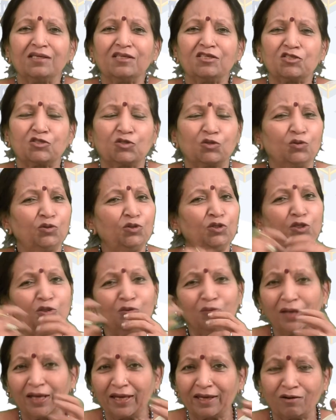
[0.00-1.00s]
So
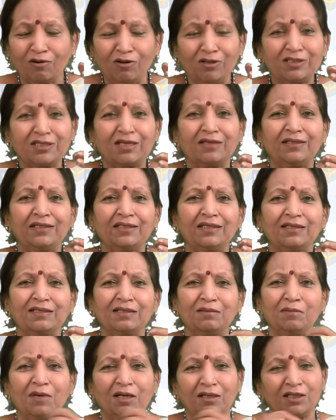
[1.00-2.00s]
new hair oils are hitting the
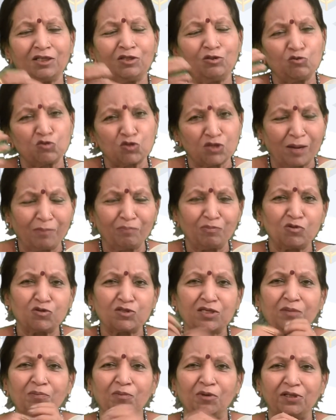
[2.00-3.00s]
market, new shampoos
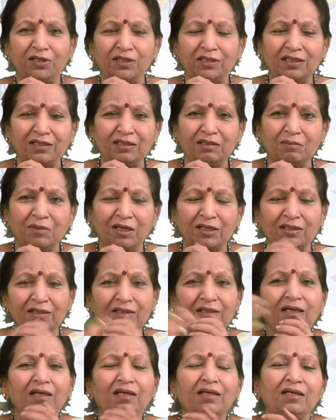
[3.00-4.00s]
keep on hitting the
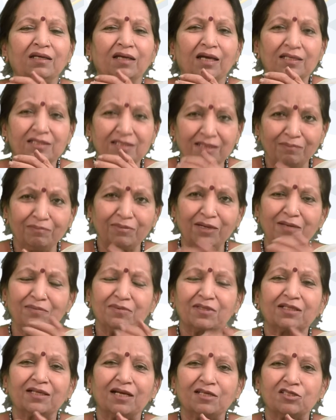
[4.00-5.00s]
market, and sometimes the